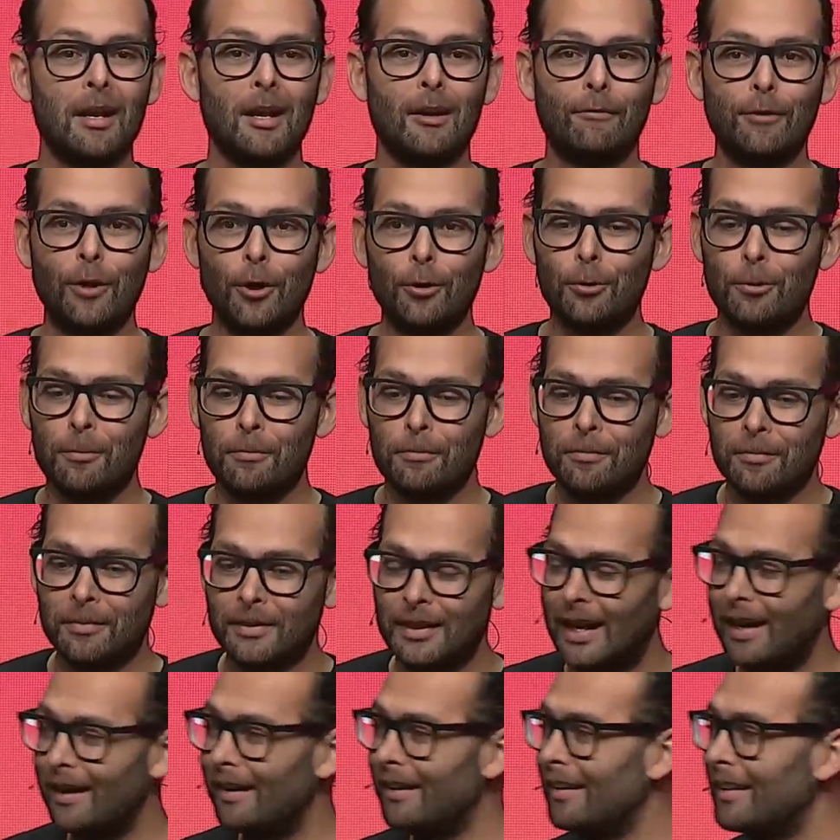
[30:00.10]
Phew.
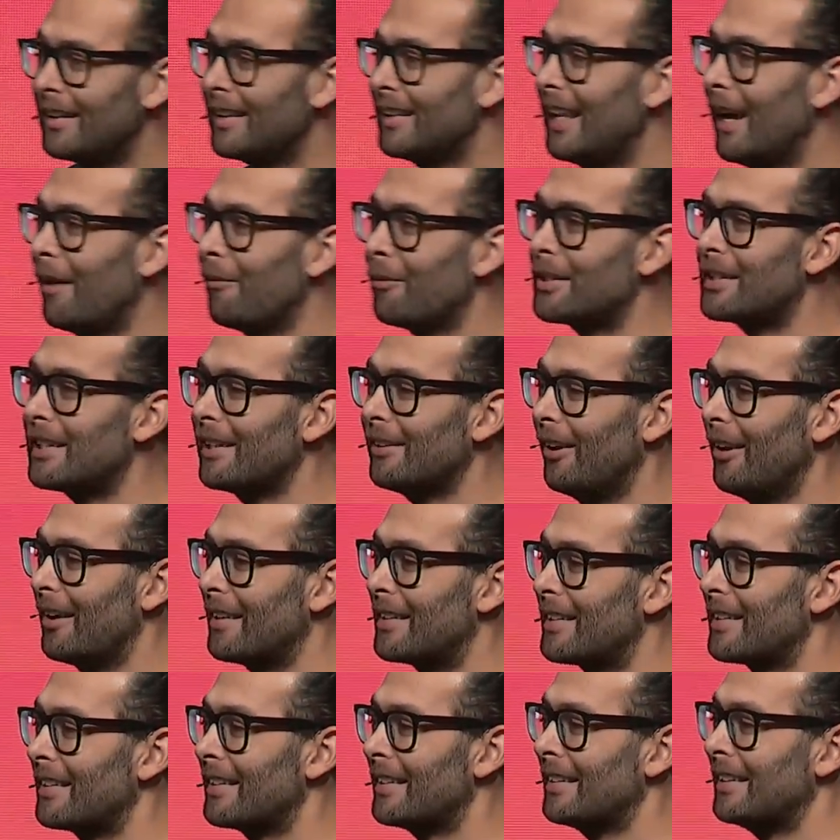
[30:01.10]
Now, that was a
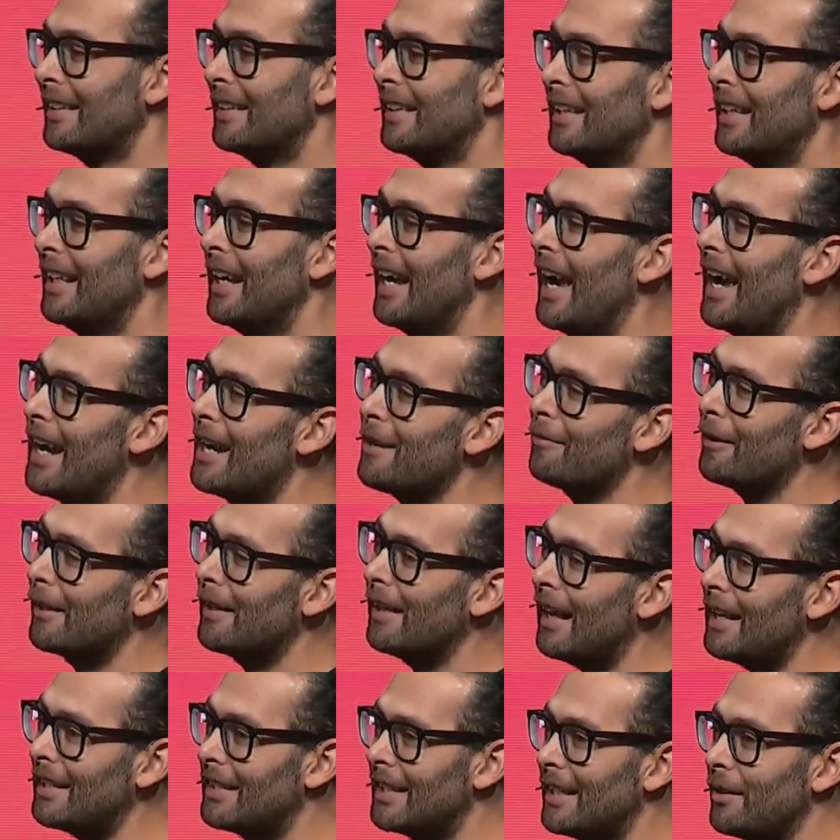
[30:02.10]
lot. And if
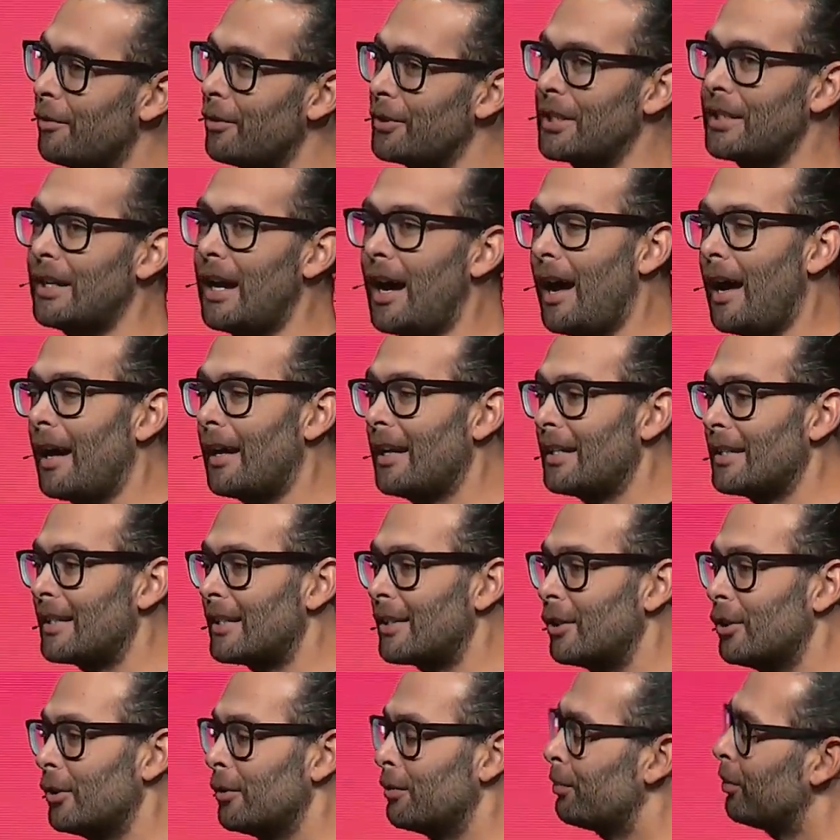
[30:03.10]
Atlassian was an artist
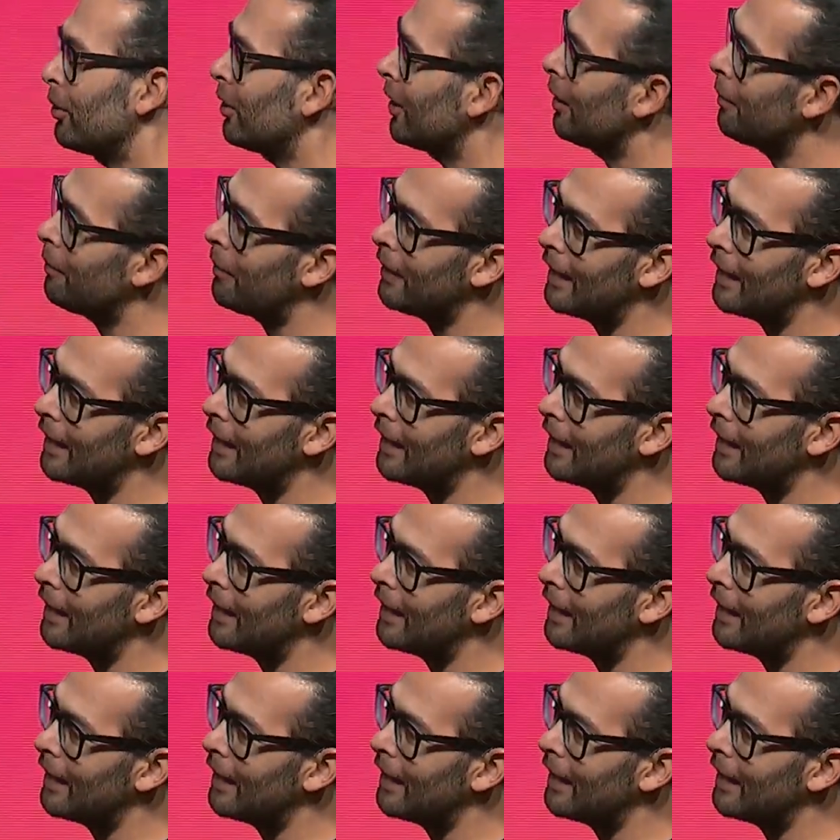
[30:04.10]
who put up